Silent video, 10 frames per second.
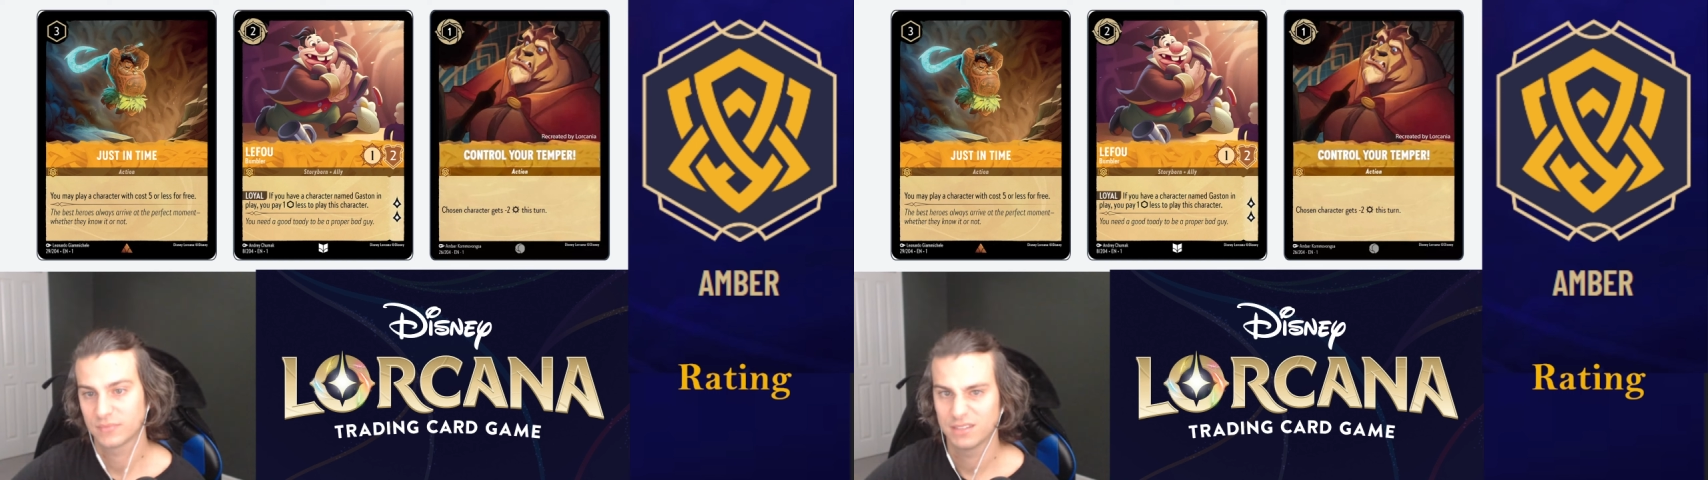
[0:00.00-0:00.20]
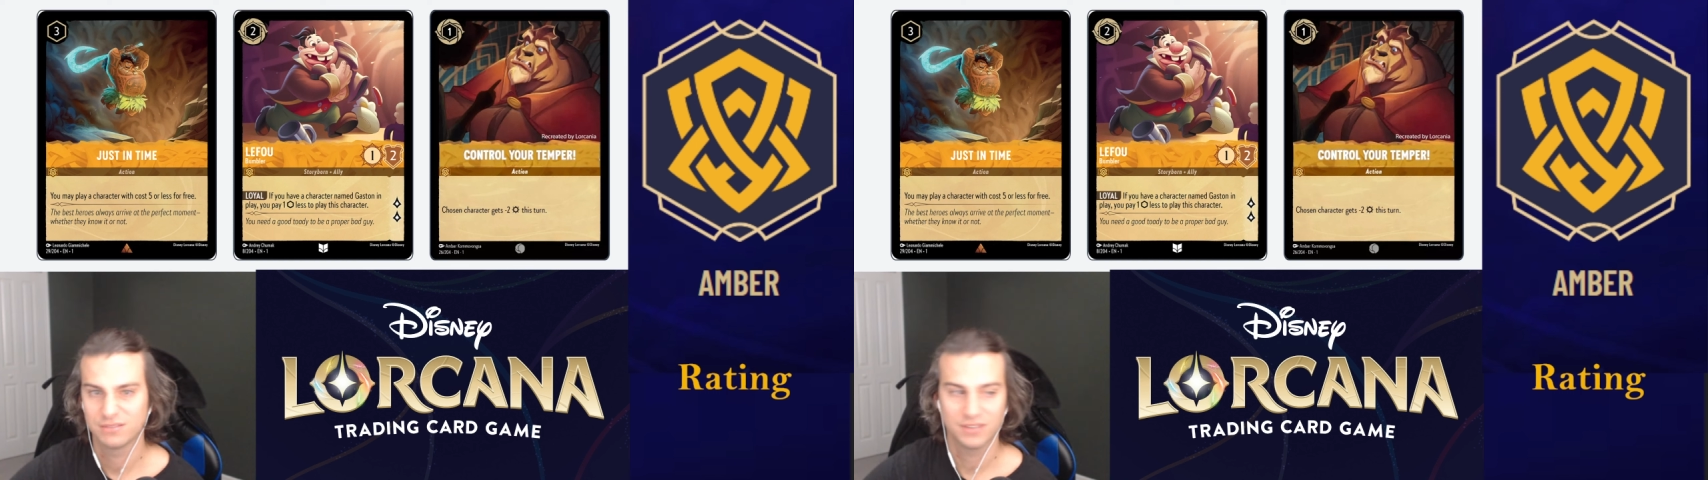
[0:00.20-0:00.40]

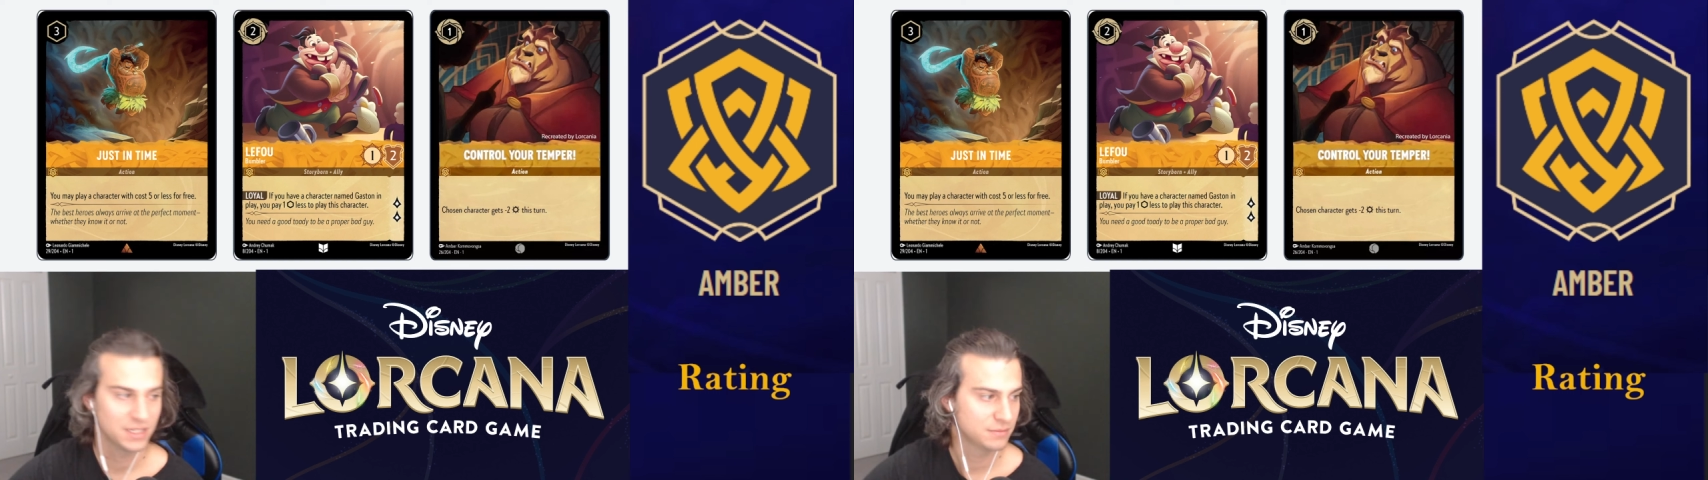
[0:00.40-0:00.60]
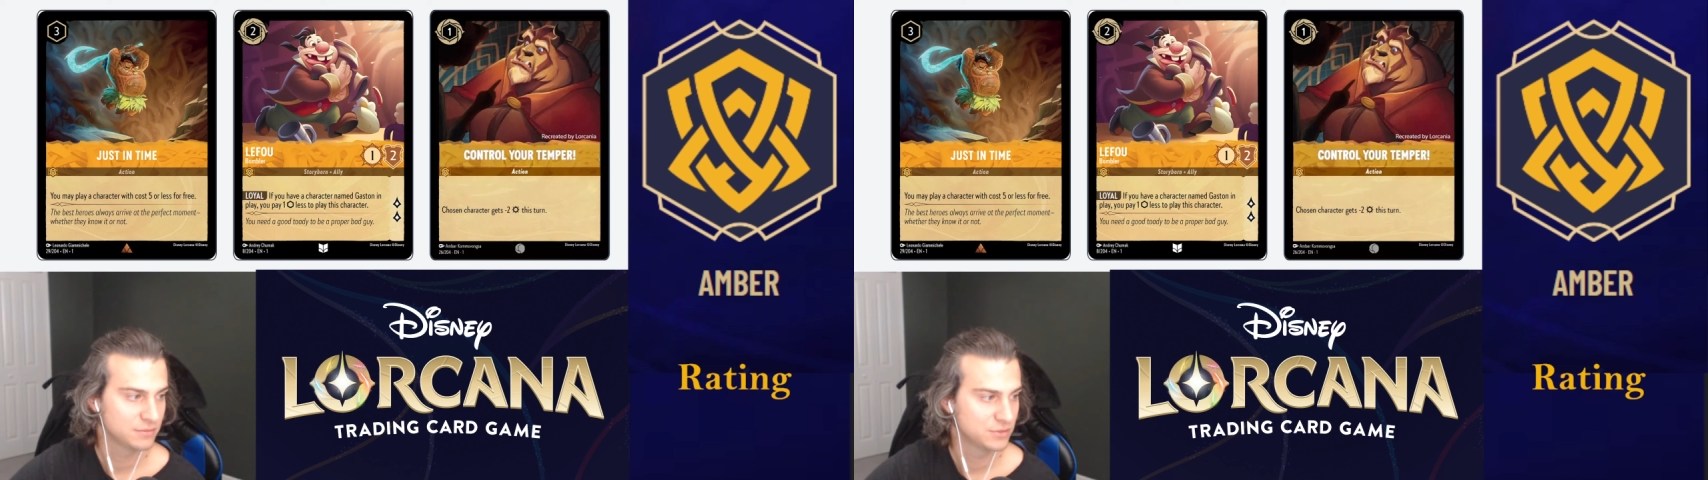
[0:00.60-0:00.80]

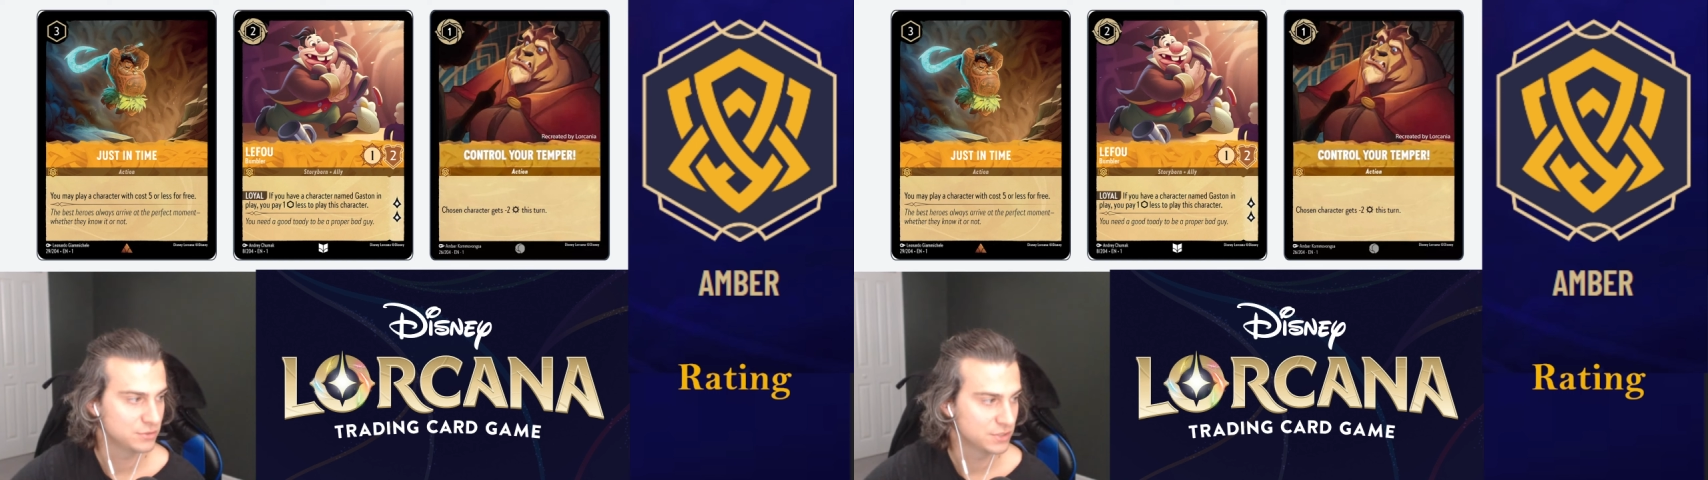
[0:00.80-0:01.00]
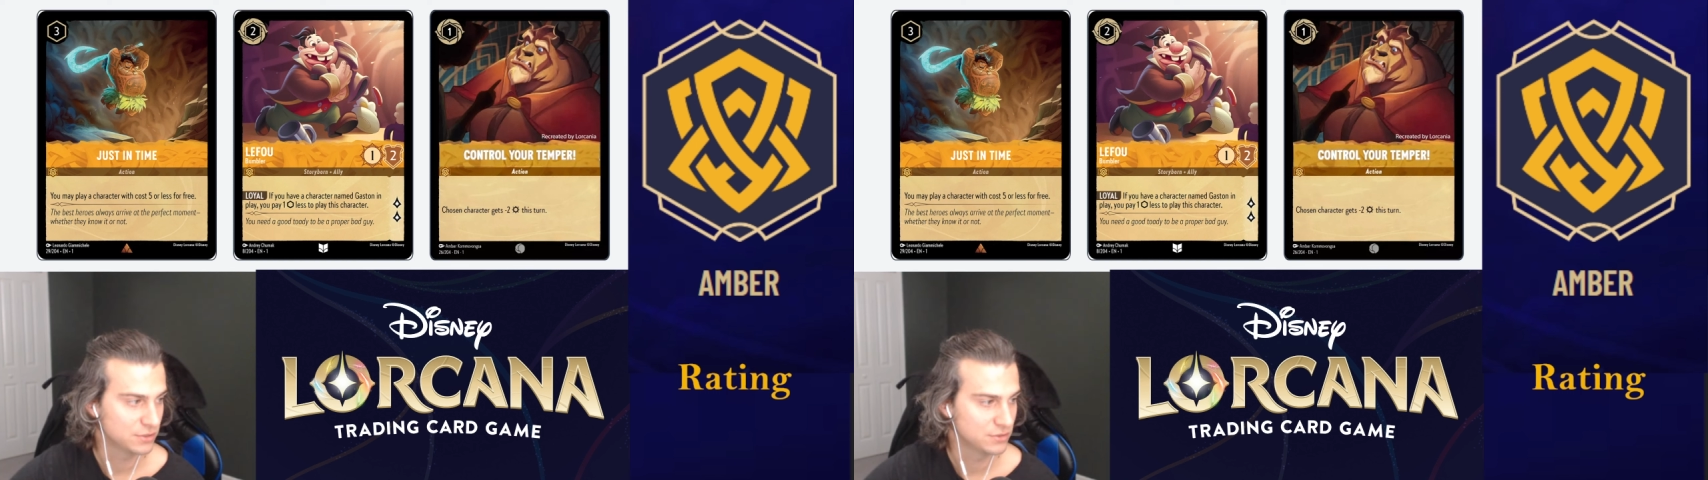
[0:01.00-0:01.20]
Fine, 2
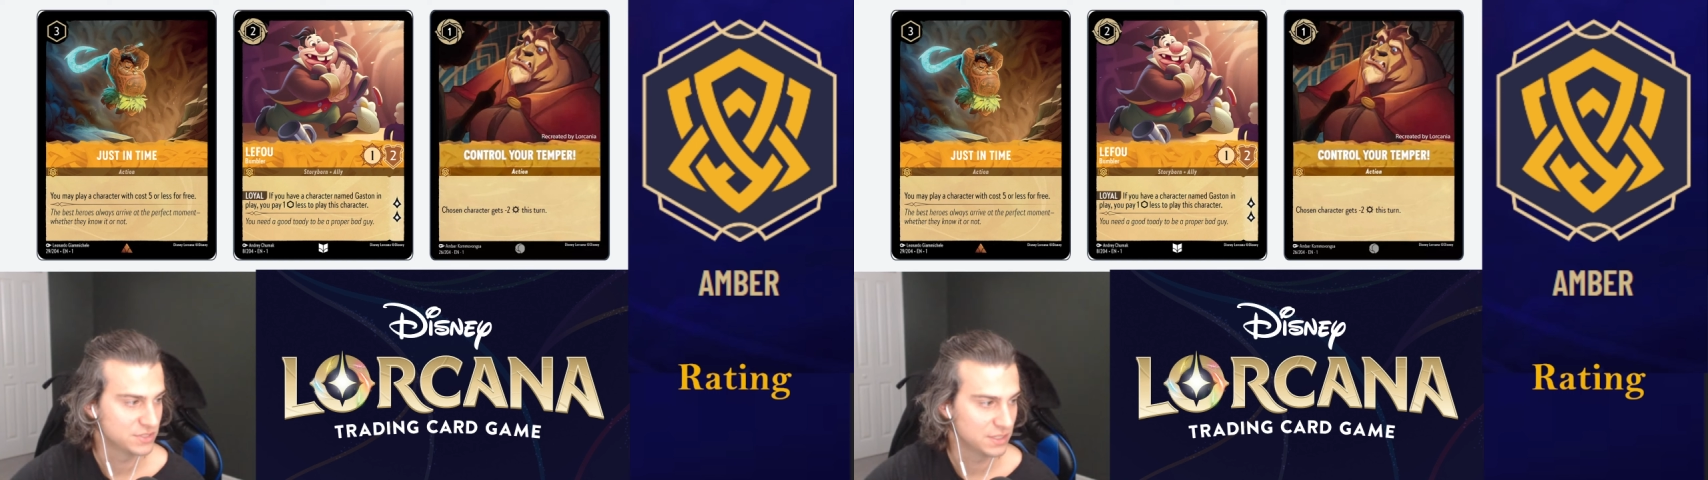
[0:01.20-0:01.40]
stars.